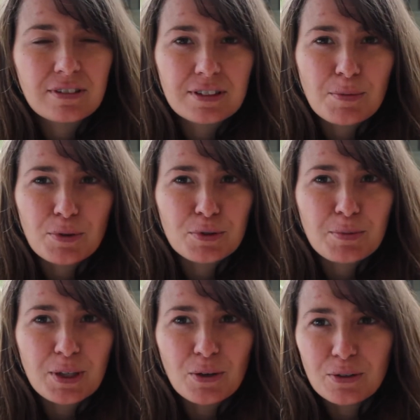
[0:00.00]
supposed to
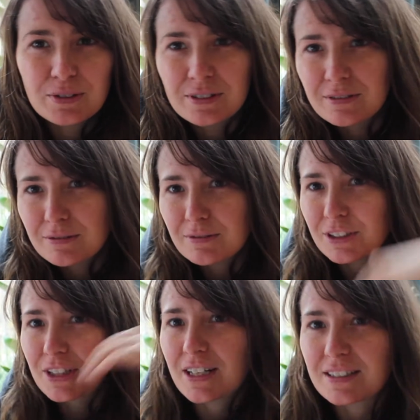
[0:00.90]
be cold,
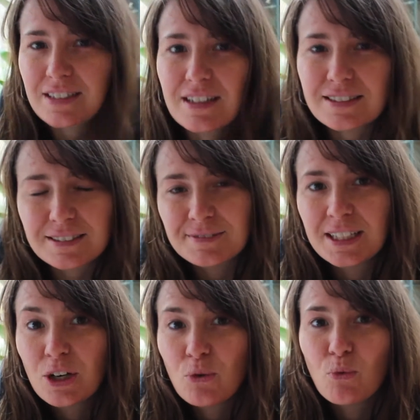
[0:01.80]
which kind of sucks. I
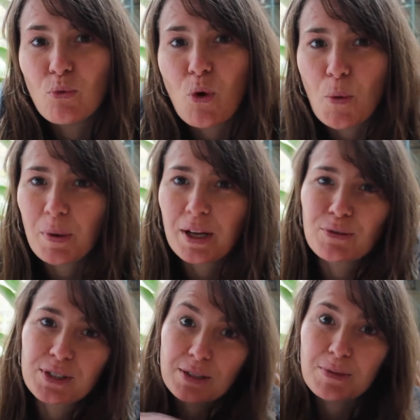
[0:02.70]
was hoping it
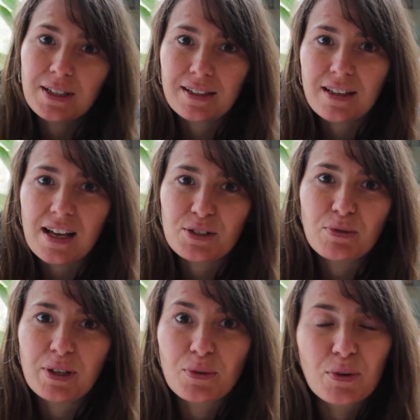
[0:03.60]
was going to be like last
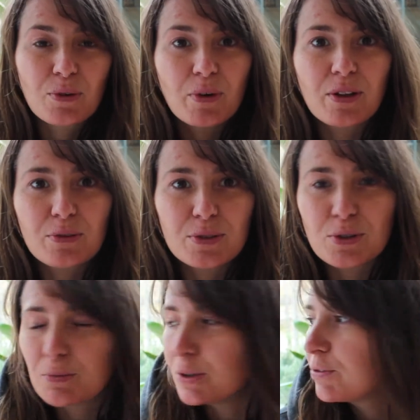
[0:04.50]
week where the weather was
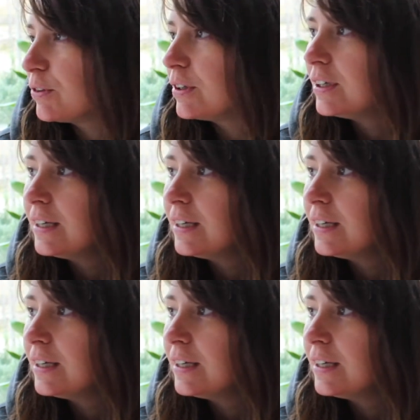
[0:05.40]
so beautiful.